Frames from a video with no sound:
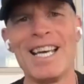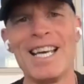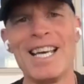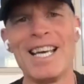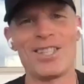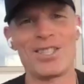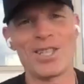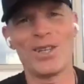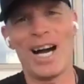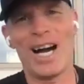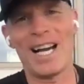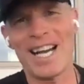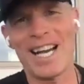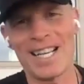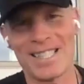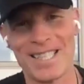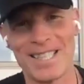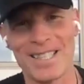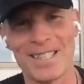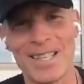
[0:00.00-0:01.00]
And so I
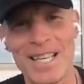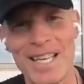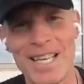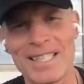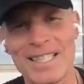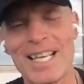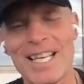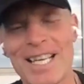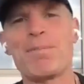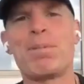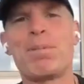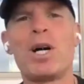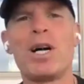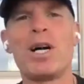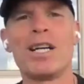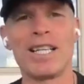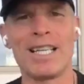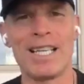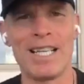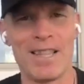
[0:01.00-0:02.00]
got to take
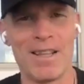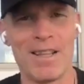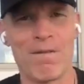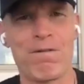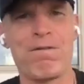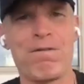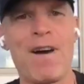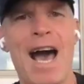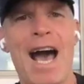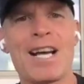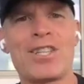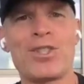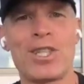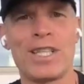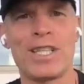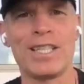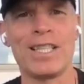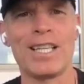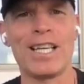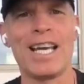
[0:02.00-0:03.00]
part in the
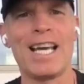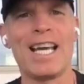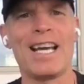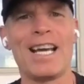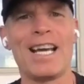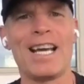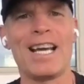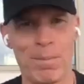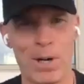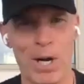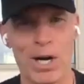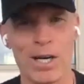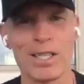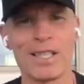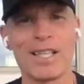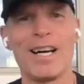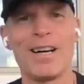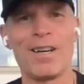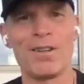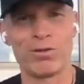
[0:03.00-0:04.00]
fasting
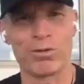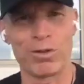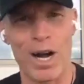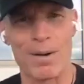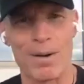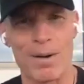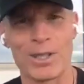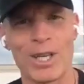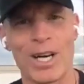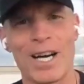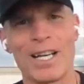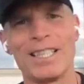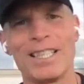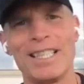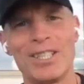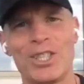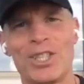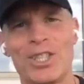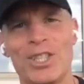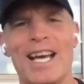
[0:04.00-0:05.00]
part of Ramadan
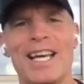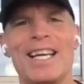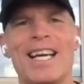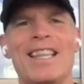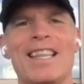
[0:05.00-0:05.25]
each day.